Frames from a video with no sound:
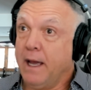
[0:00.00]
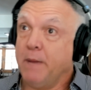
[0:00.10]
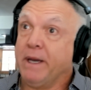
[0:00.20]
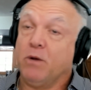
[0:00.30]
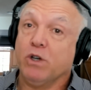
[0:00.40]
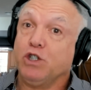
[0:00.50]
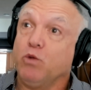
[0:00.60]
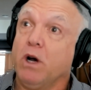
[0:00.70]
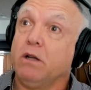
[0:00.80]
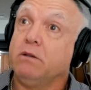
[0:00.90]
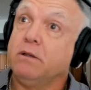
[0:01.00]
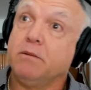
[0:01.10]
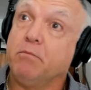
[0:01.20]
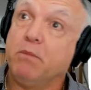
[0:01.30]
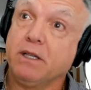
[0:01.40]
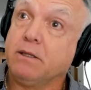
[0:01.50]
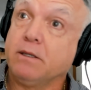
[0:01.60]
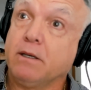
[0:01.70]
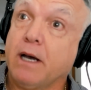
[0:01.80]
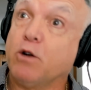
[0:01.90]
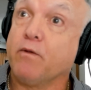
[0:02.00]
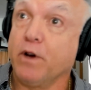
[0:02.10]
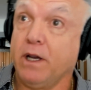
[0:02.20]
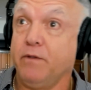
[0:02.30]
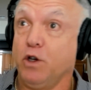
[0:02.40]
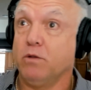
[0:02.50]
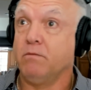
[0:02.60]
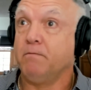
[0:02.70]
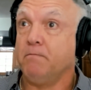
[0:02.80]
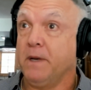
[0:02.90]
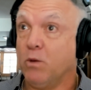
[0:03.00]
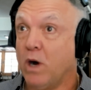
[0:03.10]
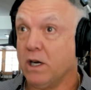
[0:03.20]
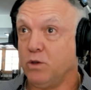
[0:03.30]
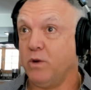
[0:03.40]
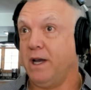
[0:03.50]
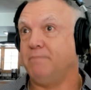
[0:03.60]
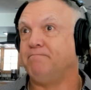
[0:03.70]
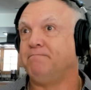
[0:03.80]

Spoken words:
hey man, I wish you well, but I don't forgive you. And I walked away.